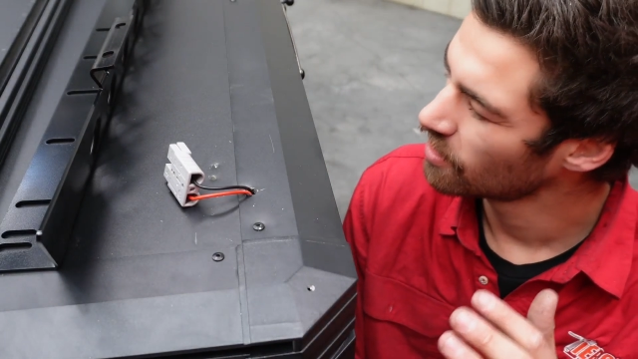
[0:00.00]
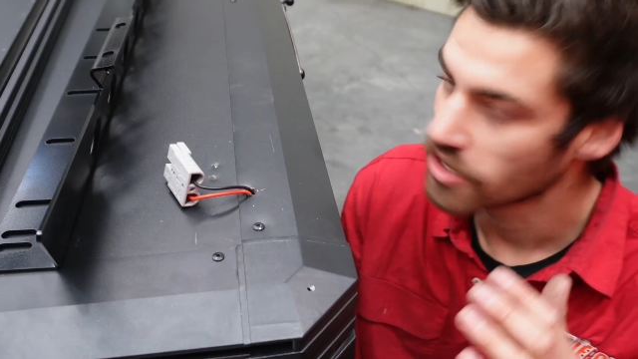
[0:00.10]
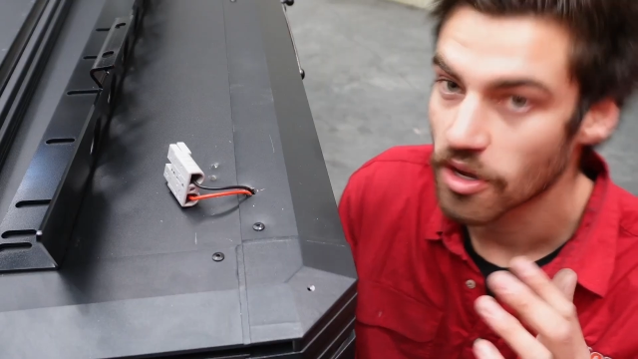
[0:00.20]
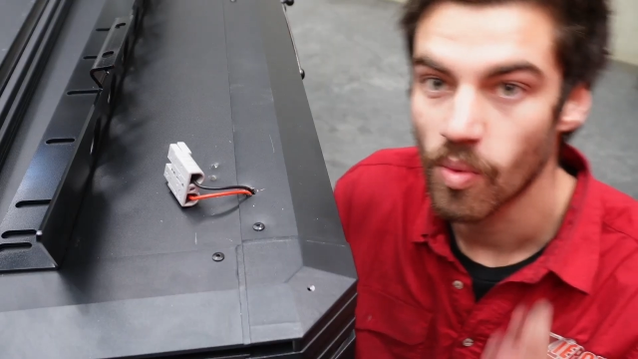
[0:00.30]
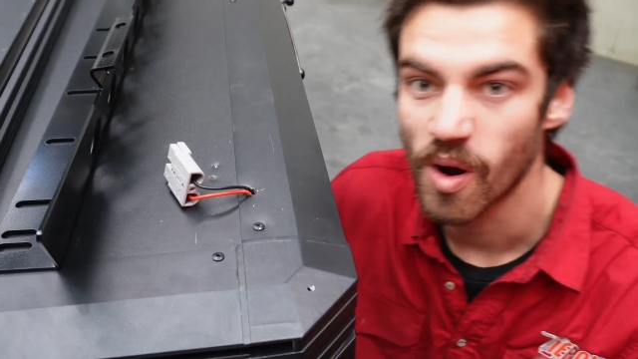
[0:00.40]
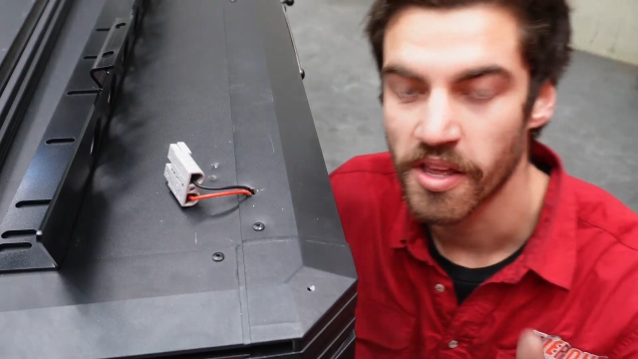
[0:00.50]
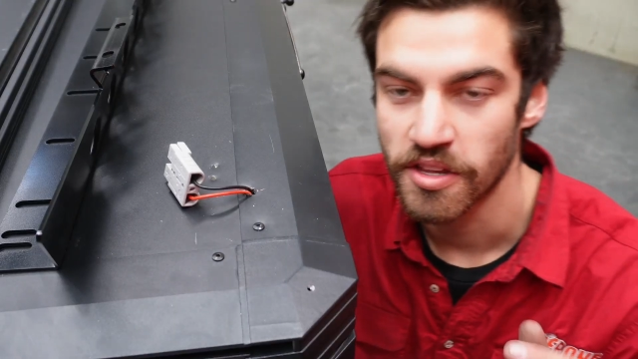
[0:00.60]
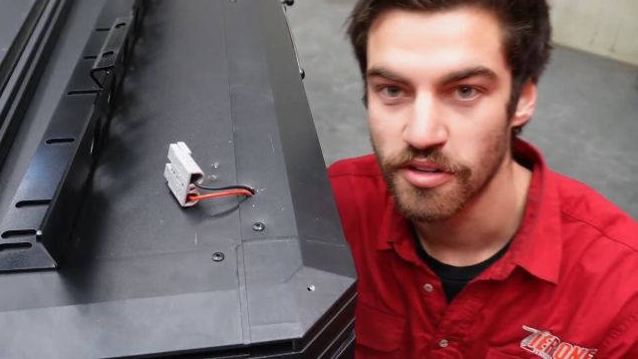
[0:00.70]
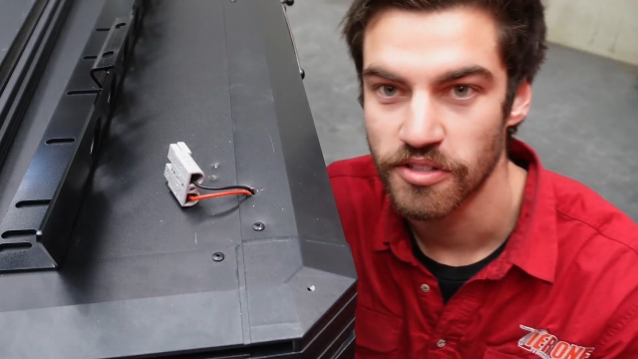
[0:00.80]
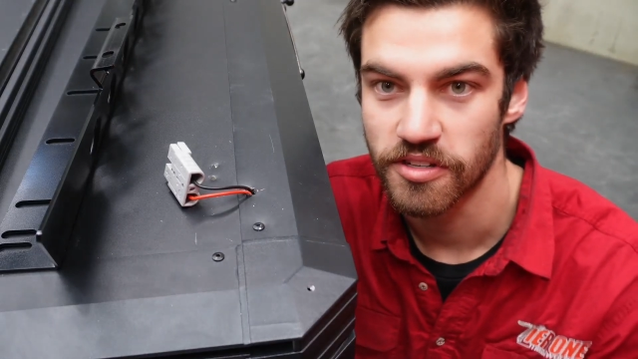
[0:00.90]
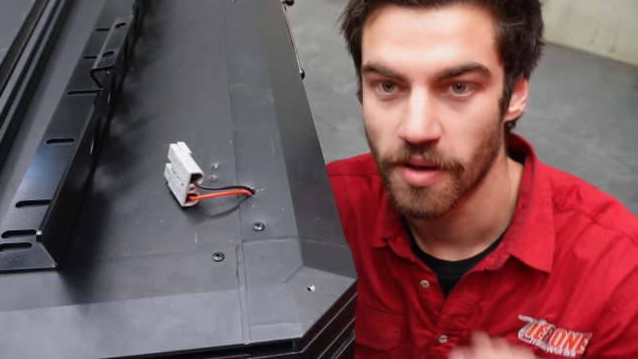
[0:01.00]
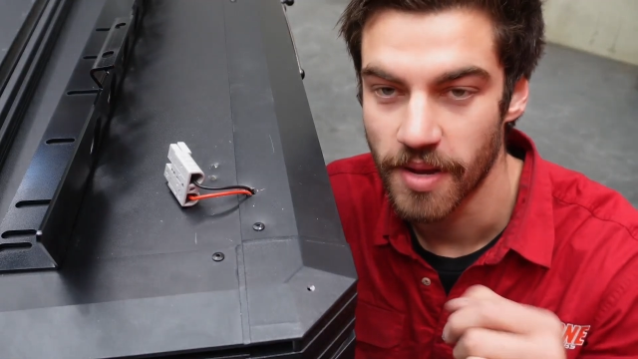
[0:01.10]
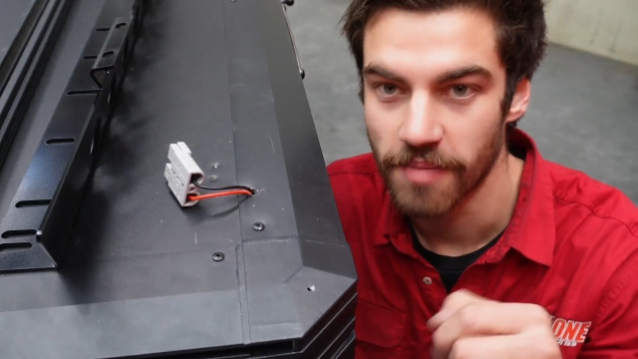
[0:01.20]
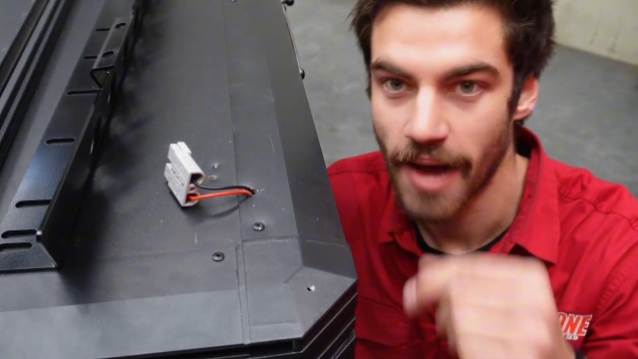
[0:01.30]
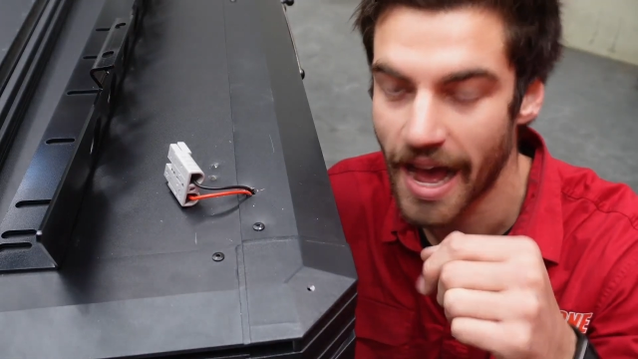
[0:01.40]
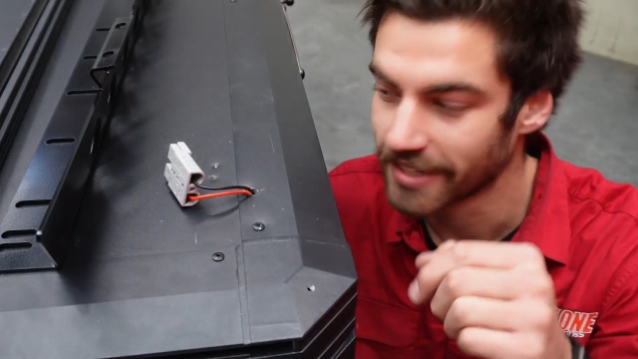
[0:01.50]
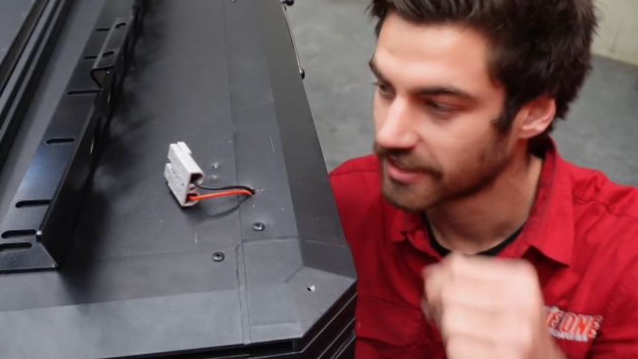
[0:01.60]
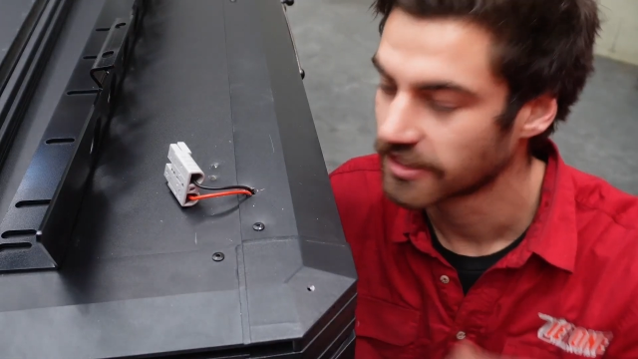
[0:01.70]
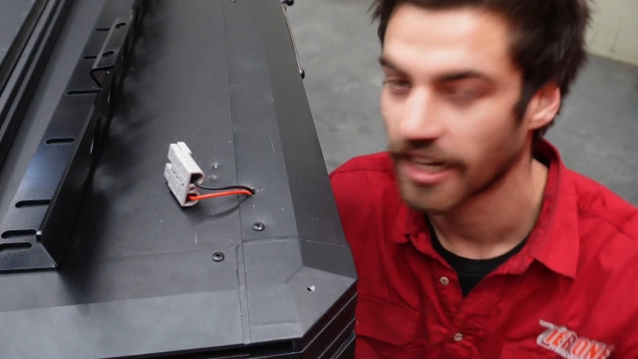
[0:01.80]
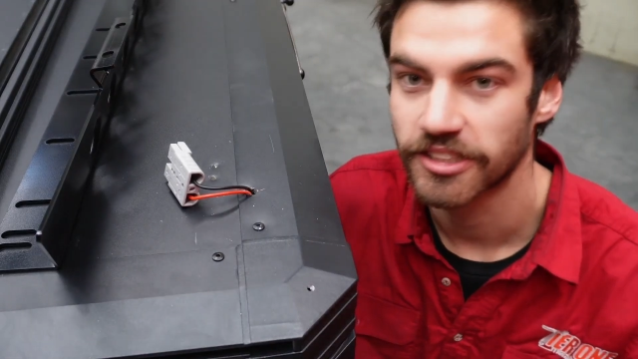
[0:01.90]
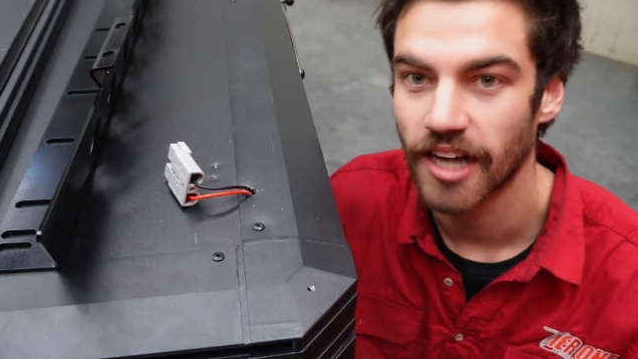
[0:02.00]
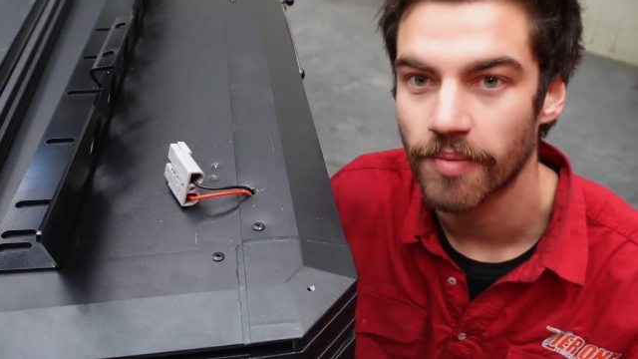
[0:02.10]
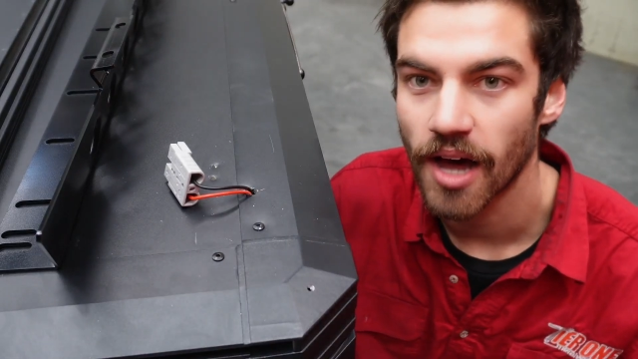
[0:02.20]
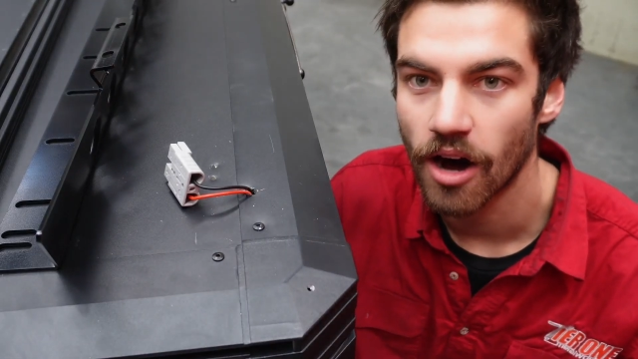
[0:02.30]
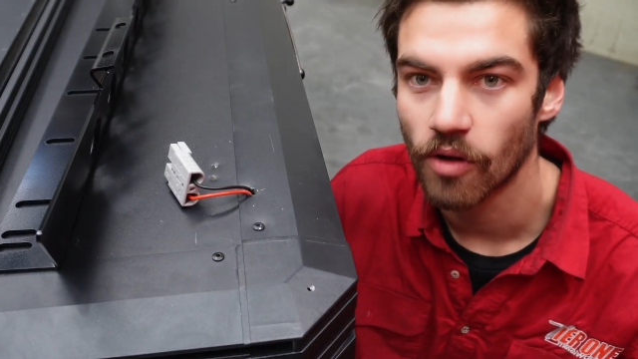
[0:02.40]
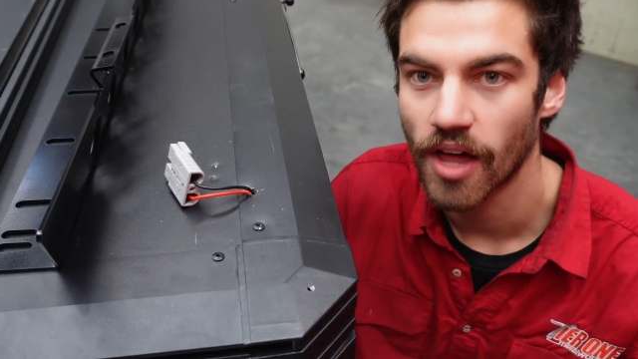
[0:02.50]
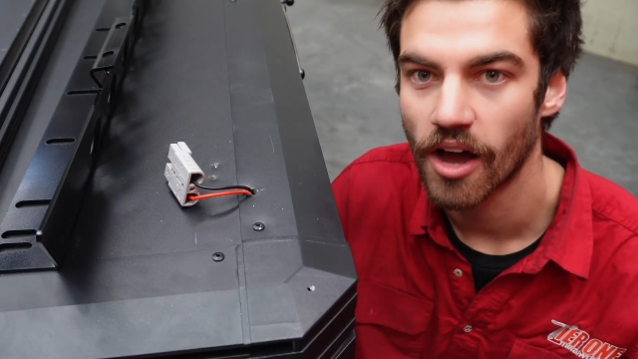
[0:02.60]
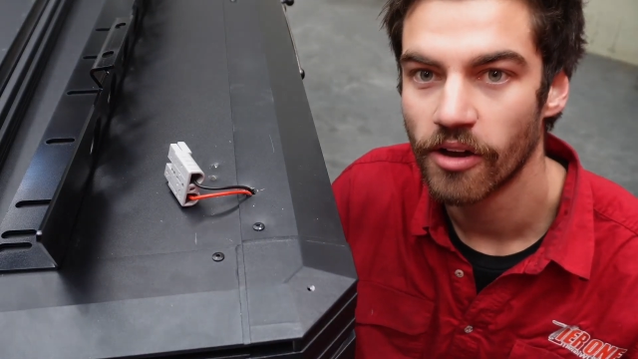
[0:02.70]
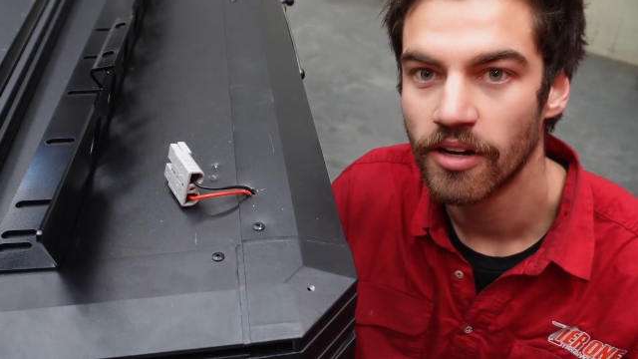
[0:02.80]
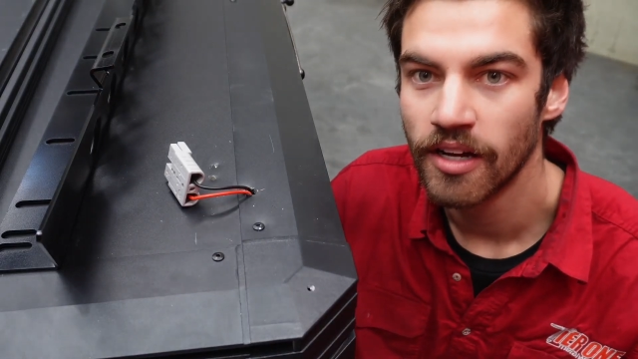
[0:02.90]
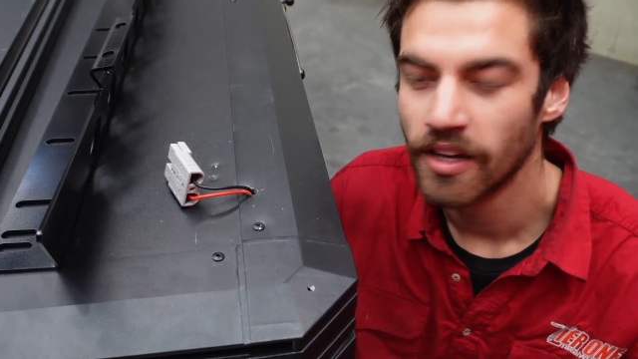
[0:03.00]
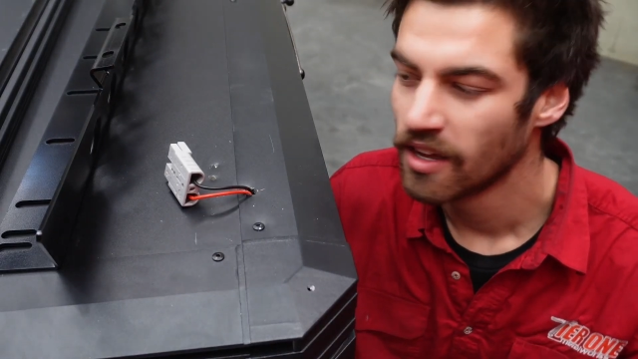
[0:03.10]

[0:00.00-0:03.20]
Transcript: You want to use a bit of paint to touch up the hole though.